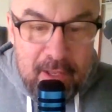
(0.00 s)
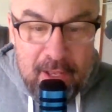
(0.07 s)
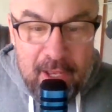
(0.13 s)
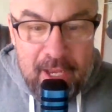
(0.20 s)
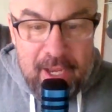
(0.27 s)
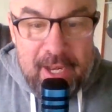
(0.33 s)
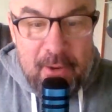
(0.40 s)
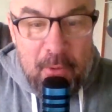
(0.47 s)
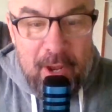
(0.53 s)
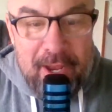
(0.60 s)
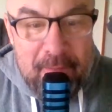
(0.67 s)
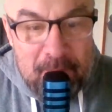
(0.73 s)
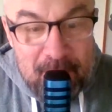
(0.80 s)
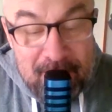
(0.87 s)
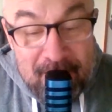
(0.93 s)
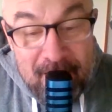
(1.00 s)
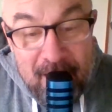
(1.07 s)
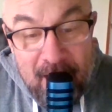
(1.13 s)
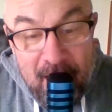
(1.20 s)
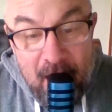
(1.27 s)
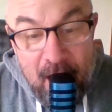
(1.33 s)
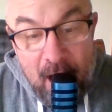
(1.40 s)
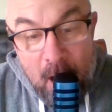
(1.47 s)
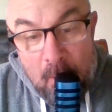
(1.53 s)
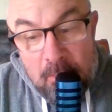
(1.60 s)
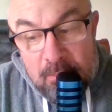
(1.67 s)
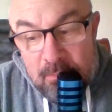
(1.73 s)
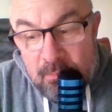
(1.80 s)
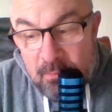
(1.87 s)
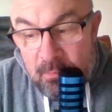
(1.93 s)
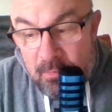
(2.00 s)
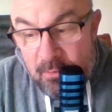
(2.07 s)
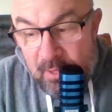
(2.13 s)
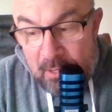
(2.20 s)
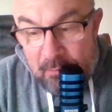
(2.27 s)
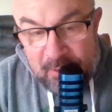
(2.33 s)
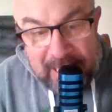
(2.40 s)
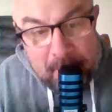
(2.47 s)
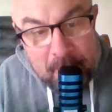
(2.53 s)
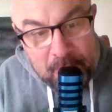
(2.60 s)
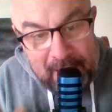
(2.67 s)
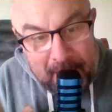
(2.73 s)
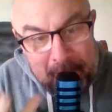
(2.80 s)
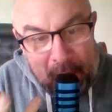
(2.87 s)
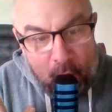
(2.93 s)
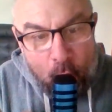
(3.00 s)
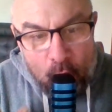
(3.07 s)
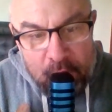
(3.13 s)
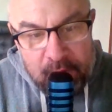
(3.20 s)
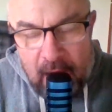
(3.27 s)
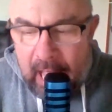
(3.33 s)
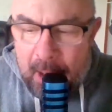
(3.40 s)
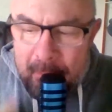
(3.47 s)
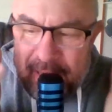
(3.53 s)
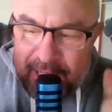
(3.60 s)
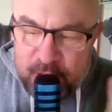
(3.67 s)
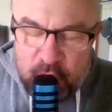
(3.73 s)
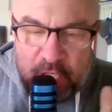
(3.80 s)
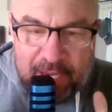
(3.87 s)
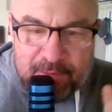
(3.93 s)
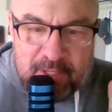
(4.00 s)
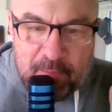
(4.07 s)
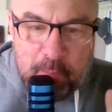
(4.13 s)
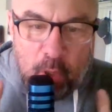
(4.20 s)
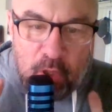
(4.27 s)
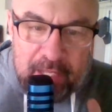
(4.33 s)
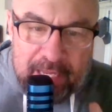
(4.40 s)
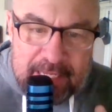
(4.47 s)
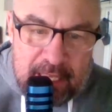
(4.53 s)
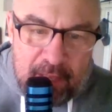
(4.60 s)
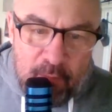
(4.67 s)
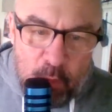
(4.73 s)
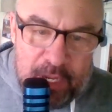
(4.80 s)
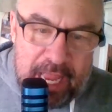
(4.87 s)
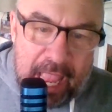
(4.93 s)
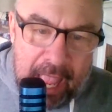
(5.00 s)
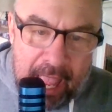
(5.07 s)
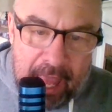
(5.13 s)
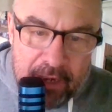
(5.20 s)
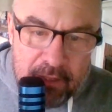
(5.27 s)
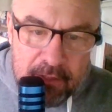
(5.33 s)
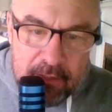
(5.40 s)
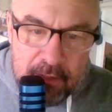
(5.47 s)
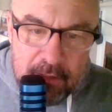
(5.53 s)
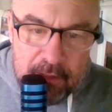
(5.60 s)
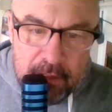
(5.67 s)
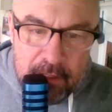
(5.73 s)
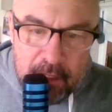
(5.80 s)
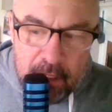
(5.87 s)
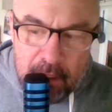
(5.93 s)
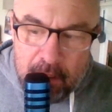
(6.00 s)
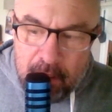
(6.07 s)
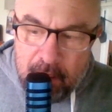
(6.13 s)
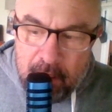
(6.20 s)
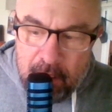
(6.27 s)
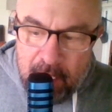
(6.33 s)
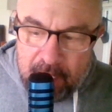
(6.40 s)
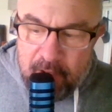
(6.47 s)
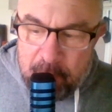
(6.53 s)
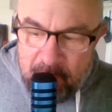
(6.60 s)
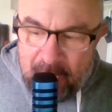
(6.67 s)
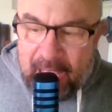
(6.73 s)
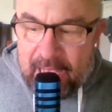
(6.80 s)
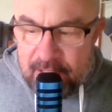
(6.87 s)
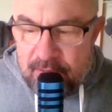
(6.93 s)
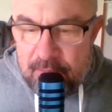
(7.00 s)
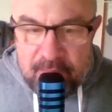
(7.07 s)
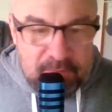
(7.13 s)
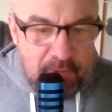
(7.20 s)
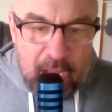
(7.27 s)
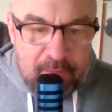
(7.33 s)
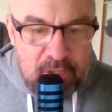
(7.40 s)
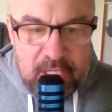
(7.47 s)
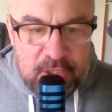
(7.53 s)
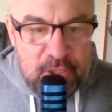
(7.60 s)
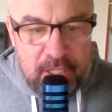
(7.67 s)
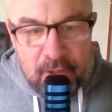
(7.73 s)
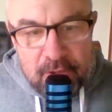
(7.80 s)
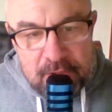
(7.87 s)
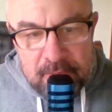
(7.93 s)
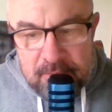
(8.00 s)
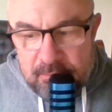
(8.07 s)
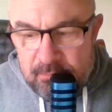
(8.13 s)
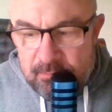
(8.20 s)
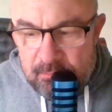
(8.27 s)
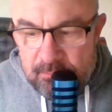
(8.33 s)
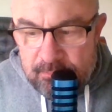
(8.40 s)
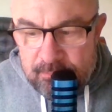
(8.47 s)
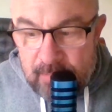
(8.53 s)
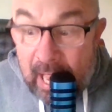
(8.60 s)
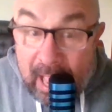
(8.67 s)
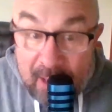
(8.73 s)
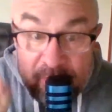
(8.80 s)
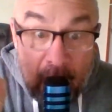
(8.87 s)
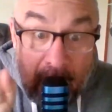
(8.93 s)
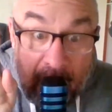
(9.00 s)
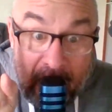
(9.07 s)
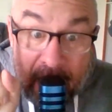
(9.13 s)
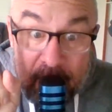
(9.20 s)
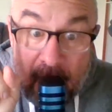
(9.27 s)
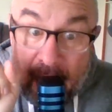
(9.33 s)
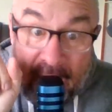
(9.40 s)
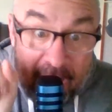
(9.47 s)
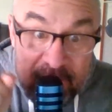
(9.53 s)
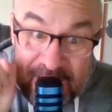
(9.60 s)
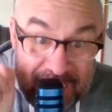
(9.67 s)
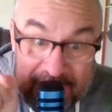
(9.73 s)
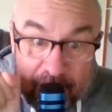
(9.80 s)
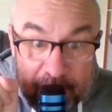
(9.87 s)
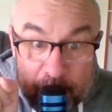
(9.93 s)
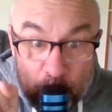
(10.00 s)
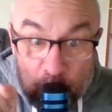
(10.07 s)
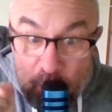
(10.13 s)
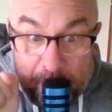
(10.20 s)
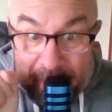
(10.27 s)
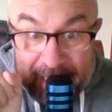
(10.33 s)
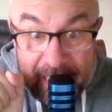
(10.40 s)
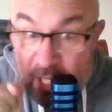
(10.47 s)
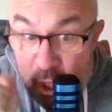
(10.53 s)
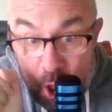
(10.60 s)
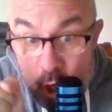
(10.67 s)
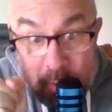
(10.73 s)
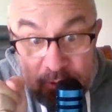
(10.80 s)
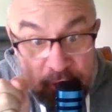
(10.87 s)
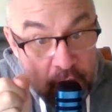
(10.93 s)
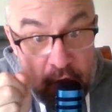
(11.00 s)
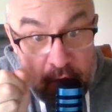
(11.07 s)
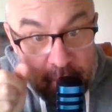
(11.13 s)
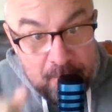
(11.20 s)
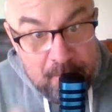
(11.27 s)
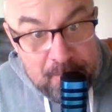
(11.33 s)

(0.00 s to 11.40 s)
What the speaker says: Anyway, think about all how many chiefs of police have we had in the past 5-6 years? I have an inkling we're going to be getting a new one too.